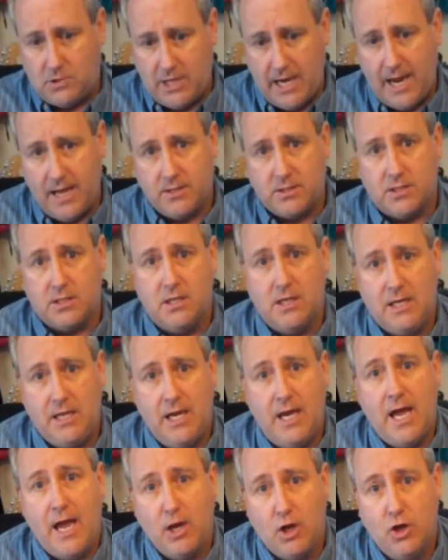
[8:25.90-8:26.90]
chance to
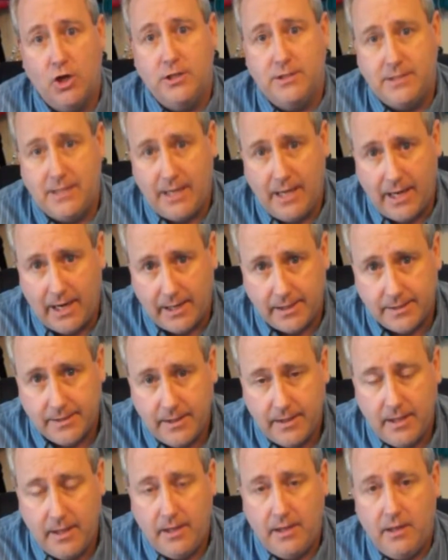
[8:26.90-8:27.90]
get a good tenant.
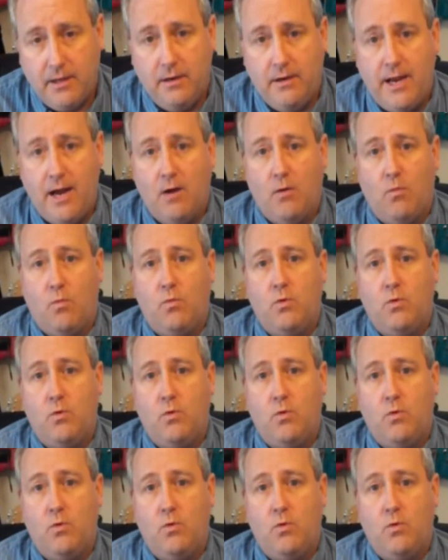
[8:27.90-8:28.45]
Now,